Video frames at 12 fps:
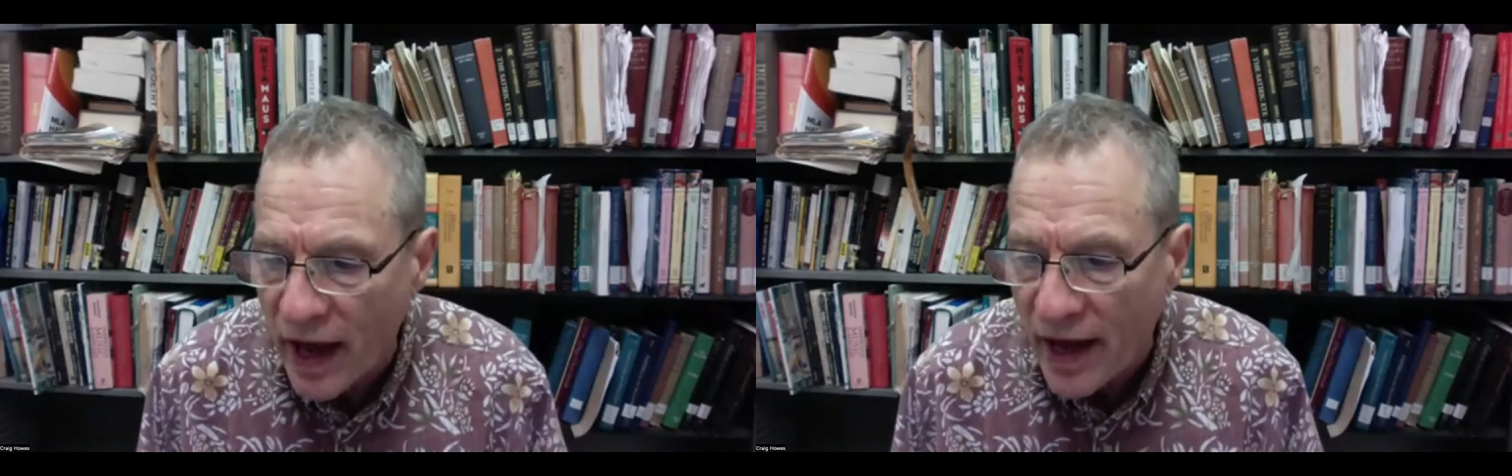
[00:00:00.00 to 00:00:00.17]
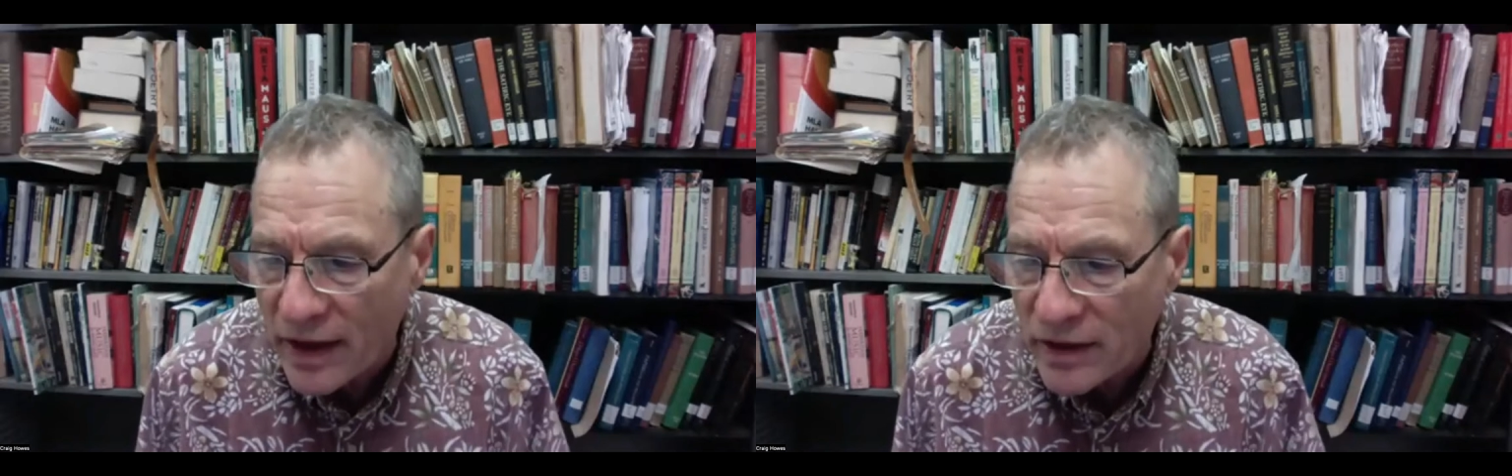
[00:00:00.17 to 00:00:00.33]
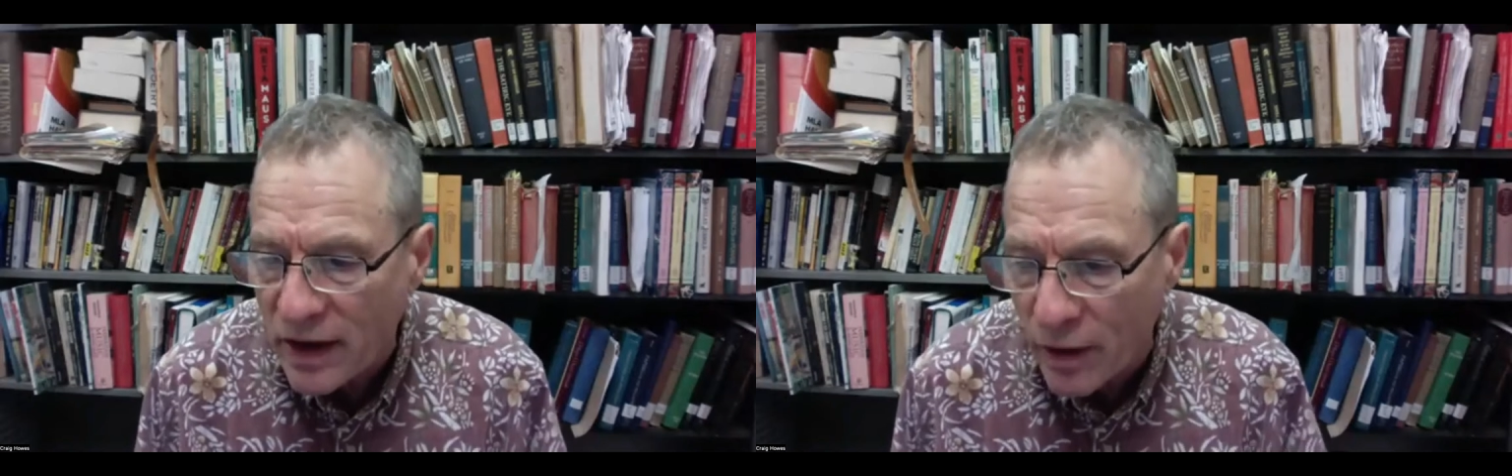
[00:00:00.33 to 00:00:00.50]

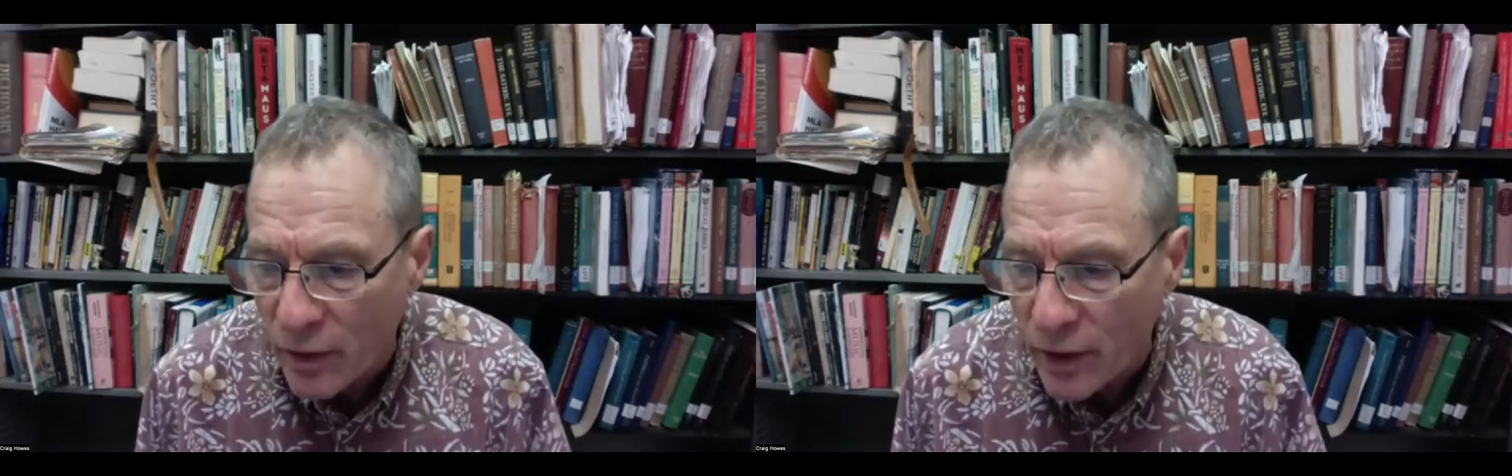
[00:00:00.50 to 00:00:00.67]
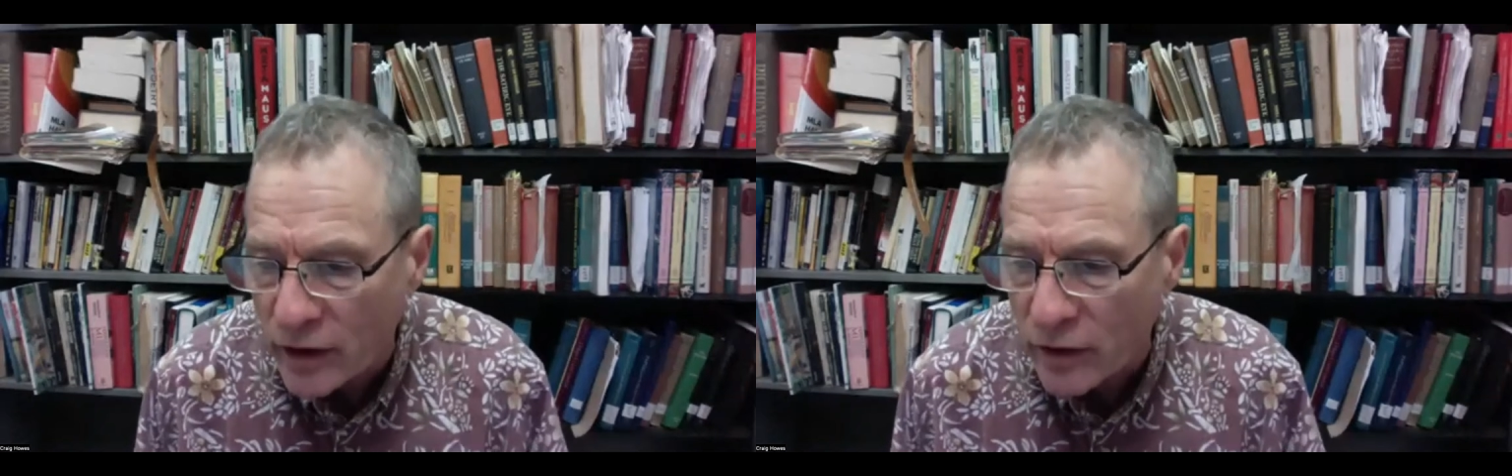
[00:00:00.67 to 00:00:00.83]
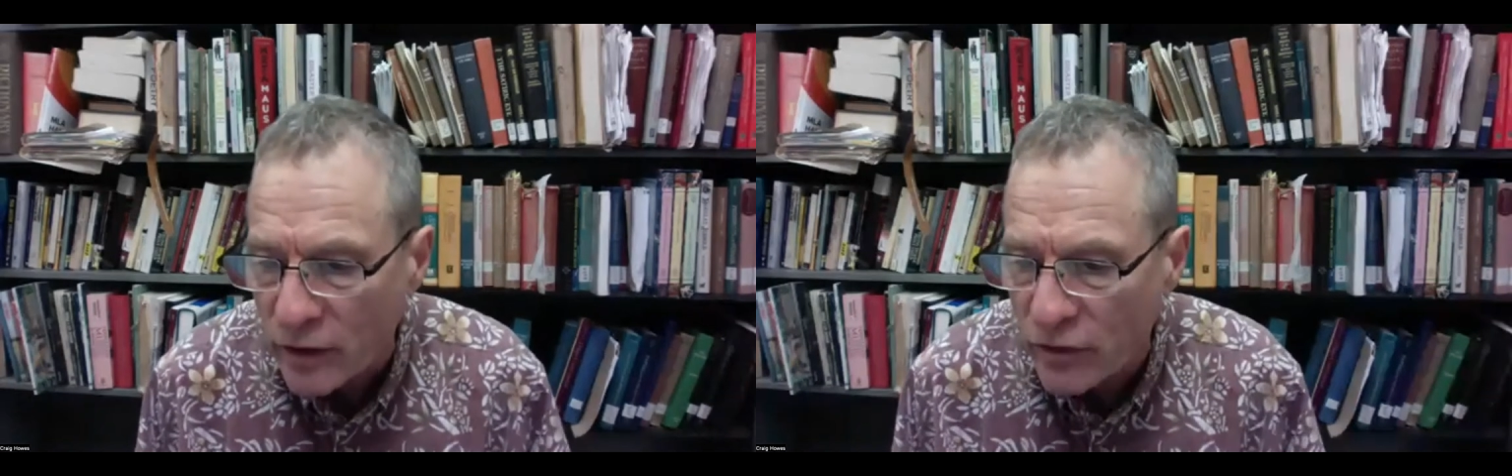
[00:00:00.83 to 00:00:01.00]
and
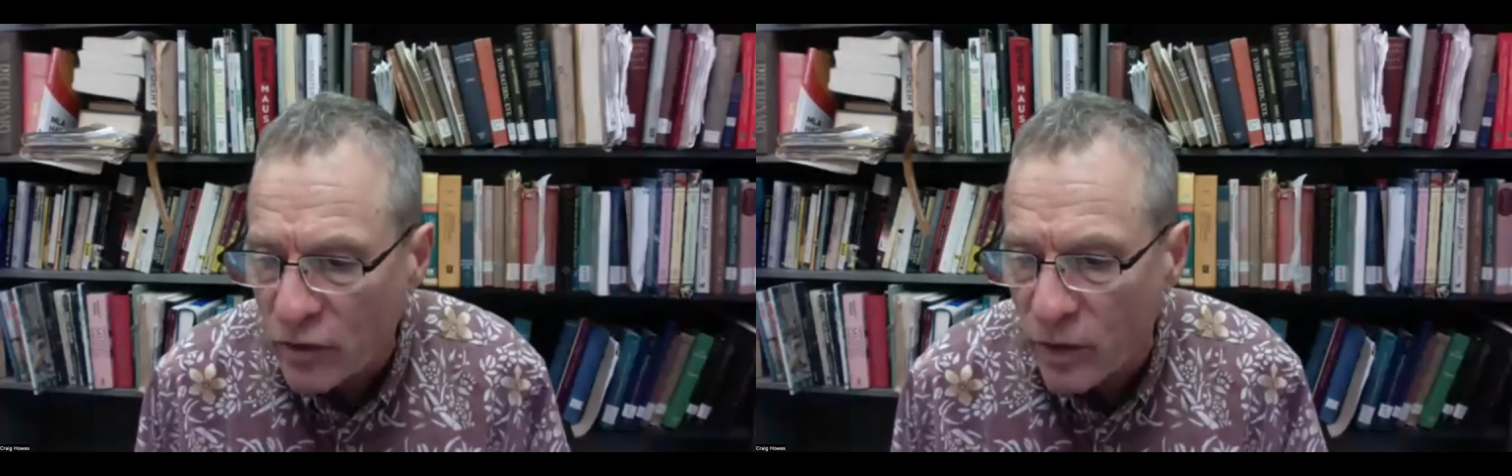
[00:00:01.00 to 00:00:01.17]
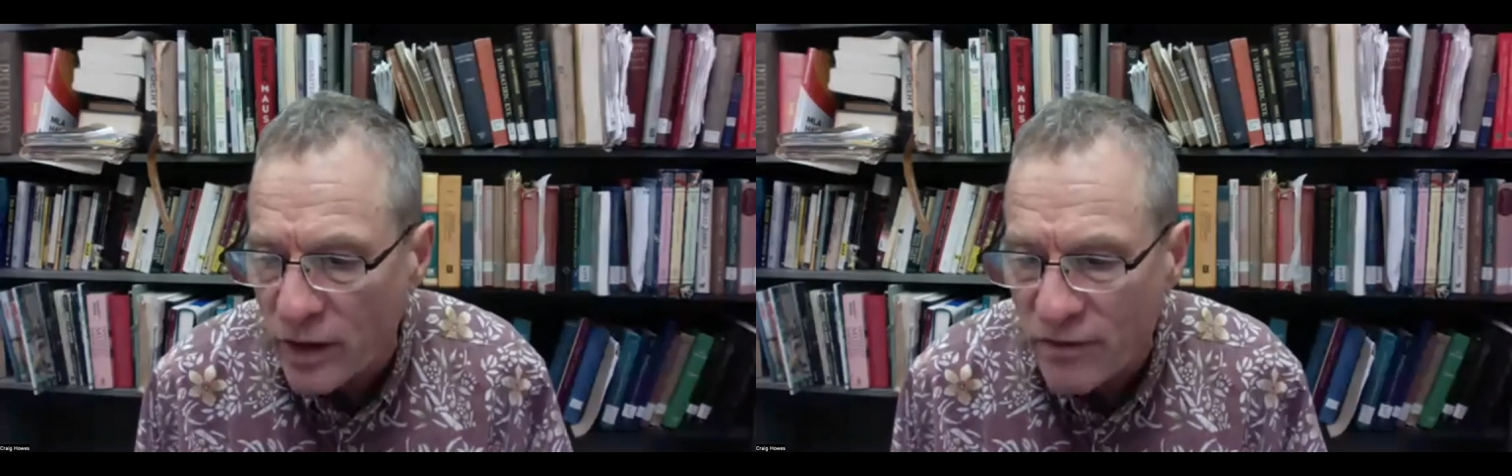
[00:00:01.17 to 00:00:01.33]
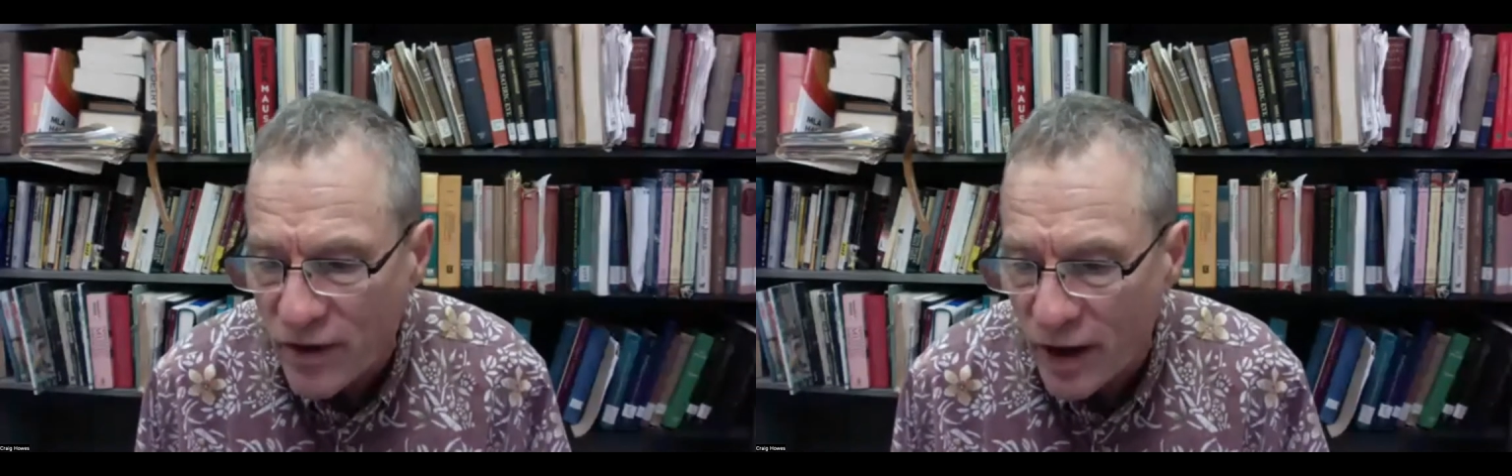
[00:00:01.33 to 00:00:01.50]
characters
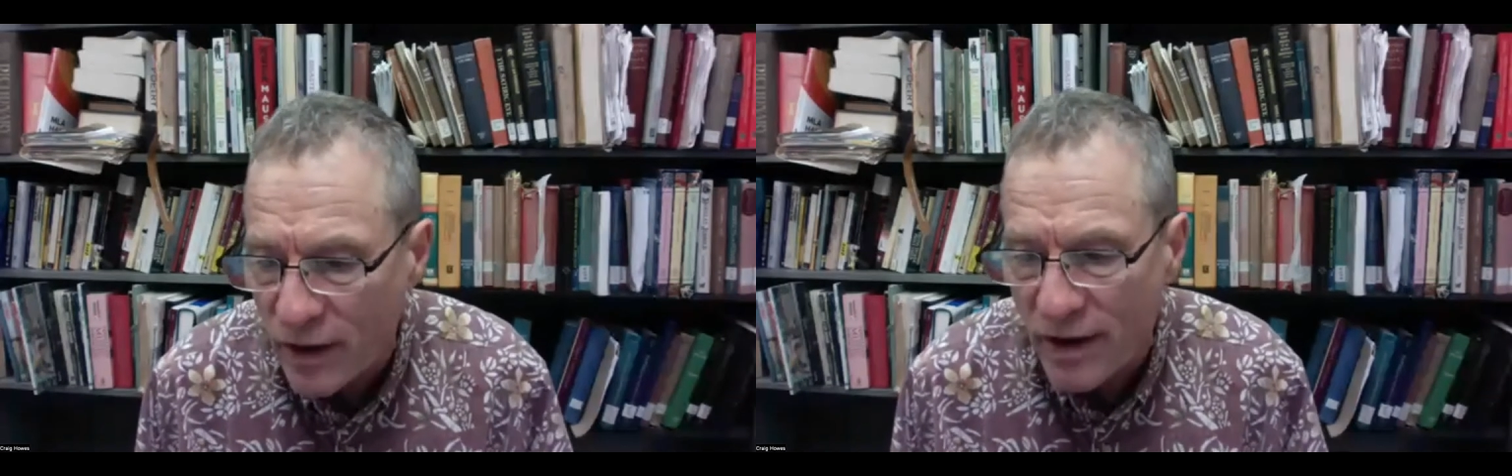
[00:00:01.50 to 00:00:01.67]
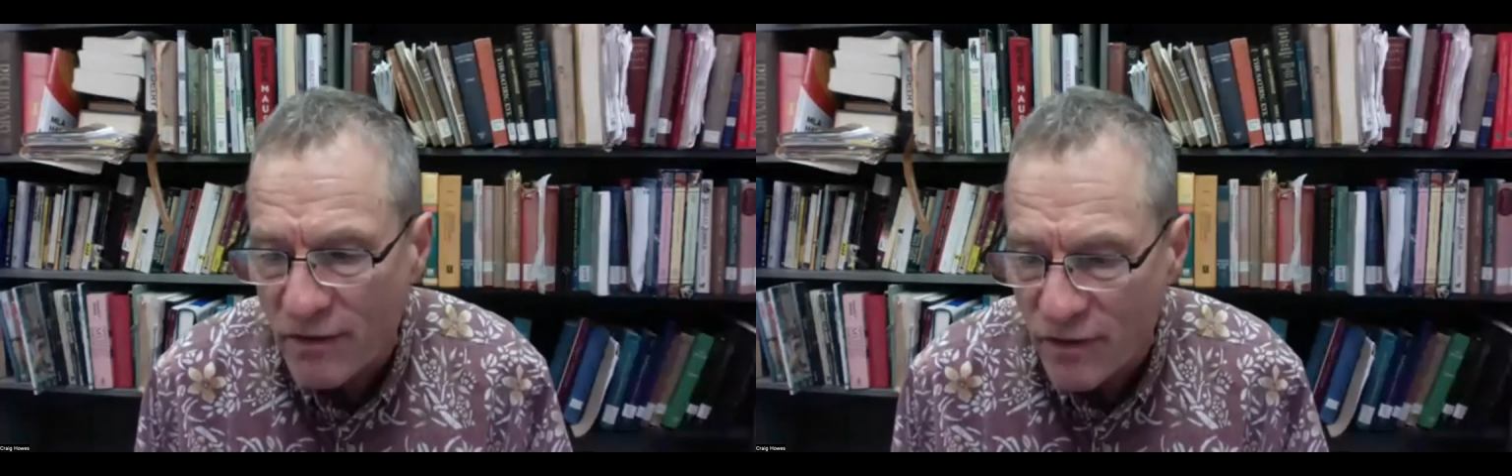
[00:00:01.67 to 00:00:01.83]
with a very,